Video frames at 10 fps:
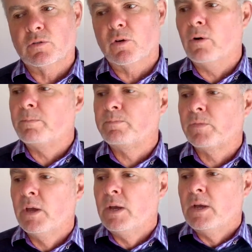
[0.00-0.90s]
for.
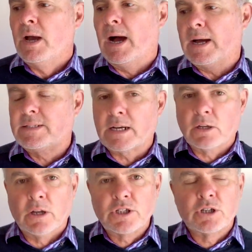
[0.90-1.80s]

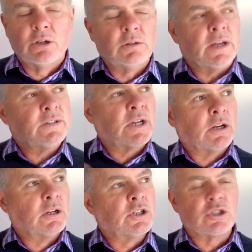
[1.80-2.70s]
Technological, and
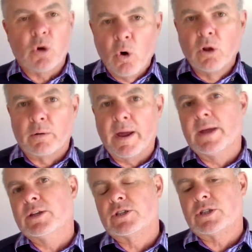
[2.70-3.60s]
technology is all
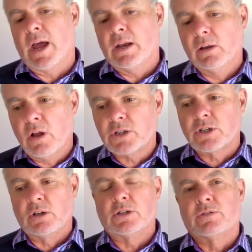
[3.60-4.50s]
around us, and lots
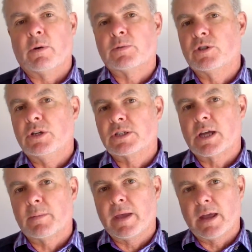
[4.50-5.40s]
of opportunities are
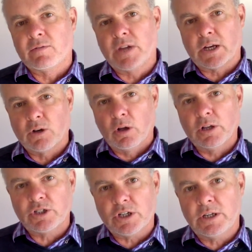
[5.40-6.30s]
coming out of
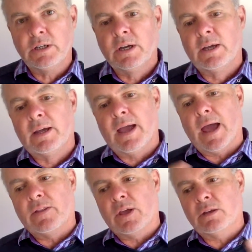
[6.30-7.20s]
technology,
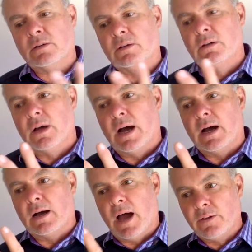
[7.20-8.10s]
and then
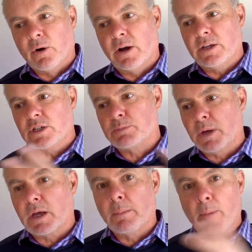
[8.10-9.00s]
other ideas
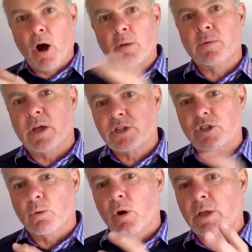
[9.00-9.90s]
being combined with those.
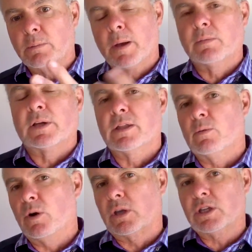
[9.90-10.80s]
So working people together,
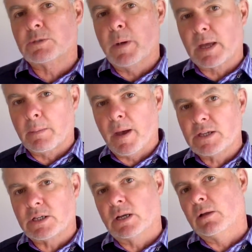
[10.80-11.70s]
working spare
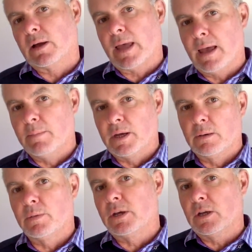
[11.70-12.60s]
capacity like
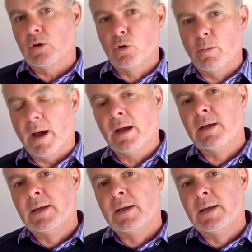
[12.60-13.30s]
Airbnb and Uber